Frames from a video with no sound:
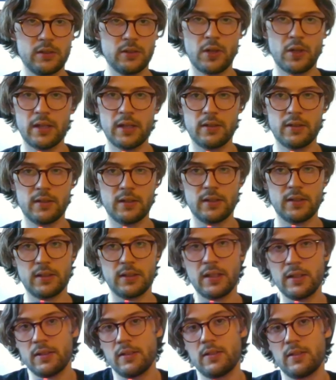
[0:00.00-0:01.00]
great and
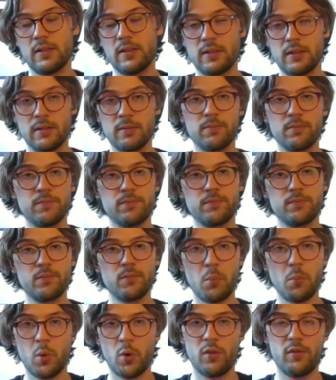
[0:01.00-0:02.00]
get
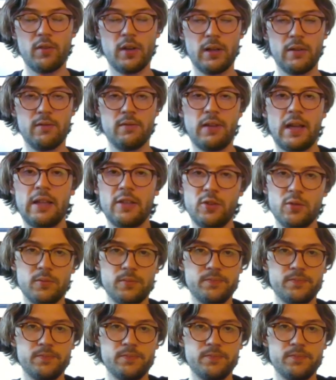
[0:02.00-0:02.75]
more value.